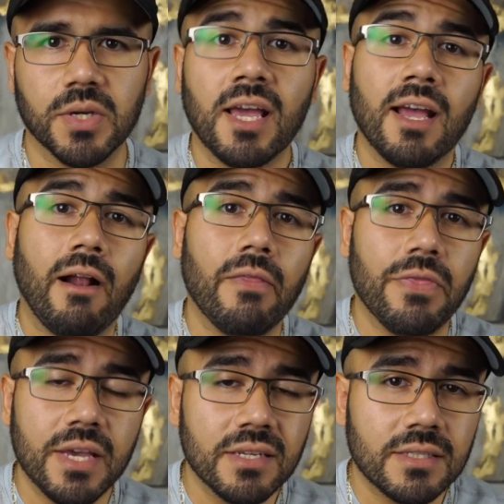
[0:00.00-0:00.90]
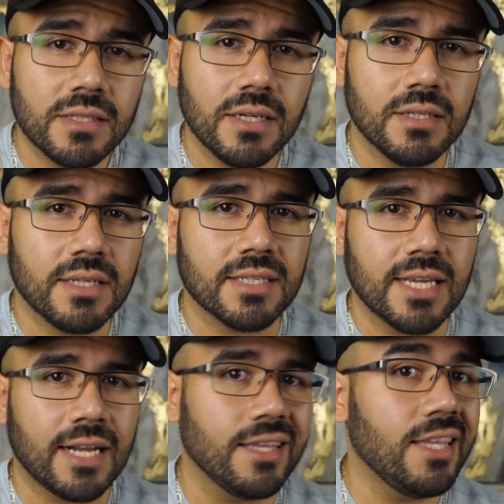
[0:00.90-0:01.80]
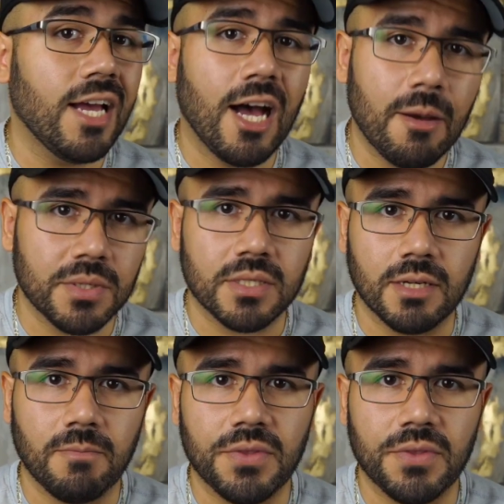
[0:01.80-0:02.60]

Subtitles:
But this is exactly the opposite.